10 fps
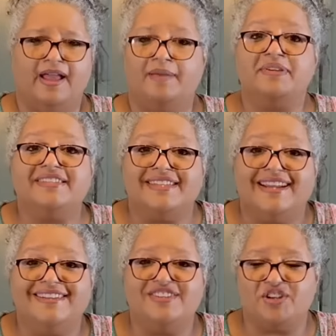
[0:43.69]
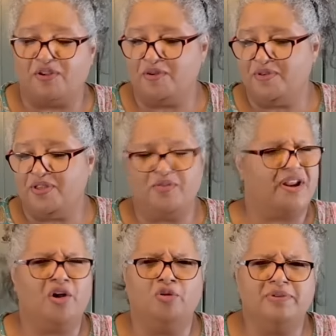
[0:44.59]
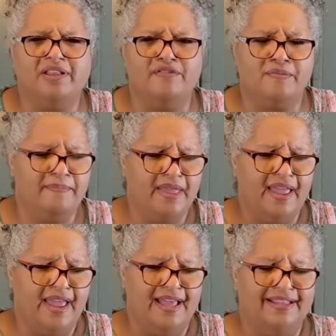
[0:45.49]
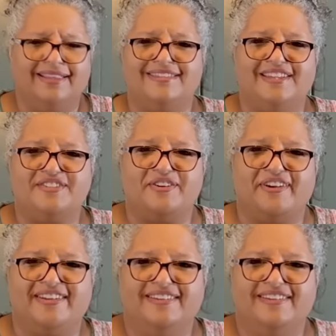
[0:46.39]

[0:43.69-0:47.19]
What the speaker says: I'm excited to share them with you and I hope you love them. Let's get started.